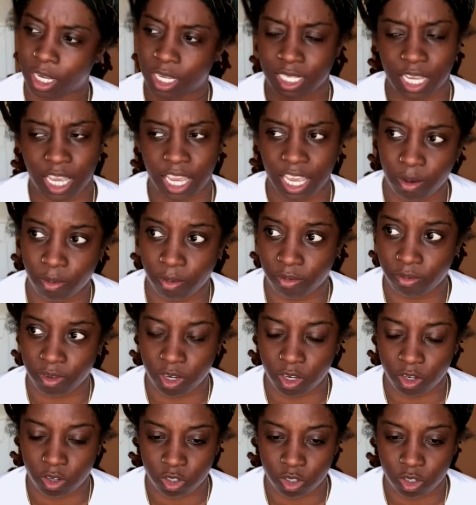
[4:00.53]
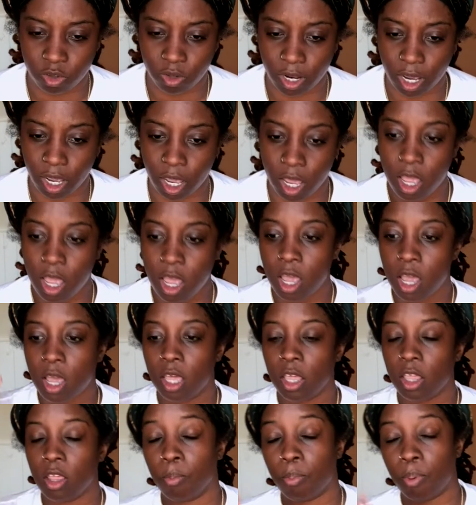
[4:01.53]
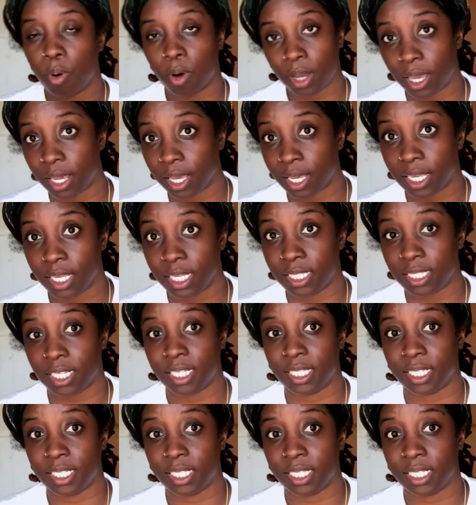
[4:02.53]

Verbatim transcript: because I hate when videos do that. The point is,